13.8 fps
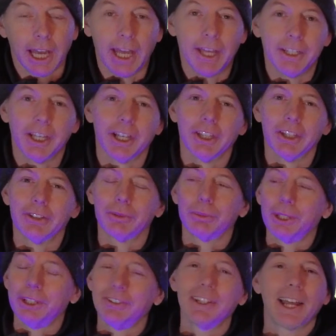And the
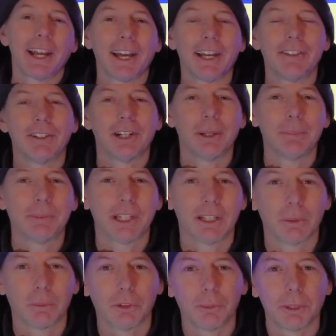reason that I had to update
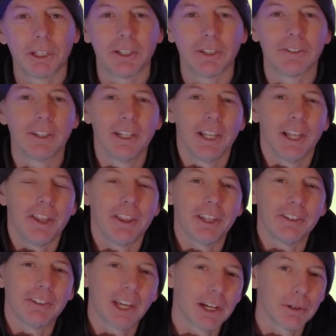them was because the
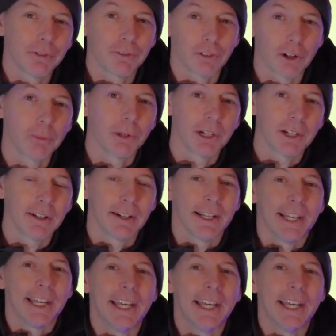Integra firmware,